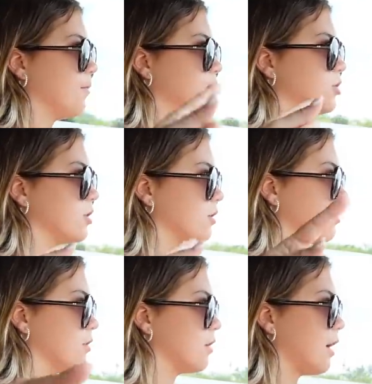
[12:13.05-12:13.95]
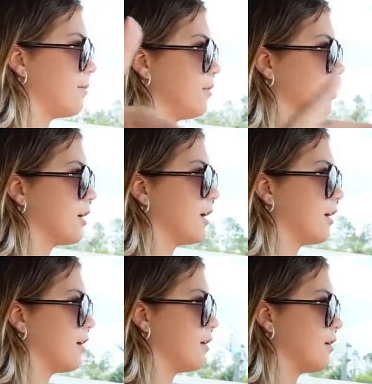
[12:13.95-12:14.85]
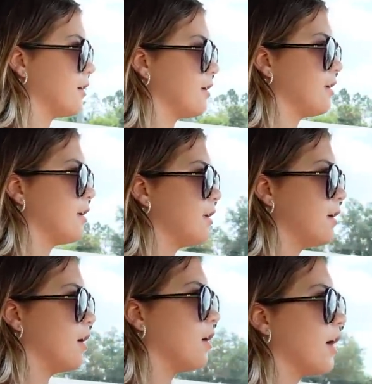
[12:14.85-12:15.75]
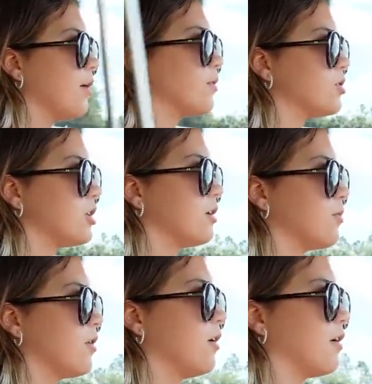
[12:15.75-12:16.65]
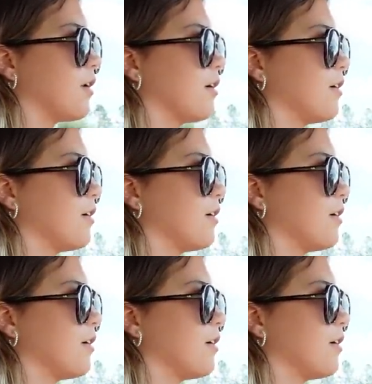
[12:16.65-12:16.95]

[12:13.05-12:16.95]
You always have to check your meters. All right, we're chill. We're on.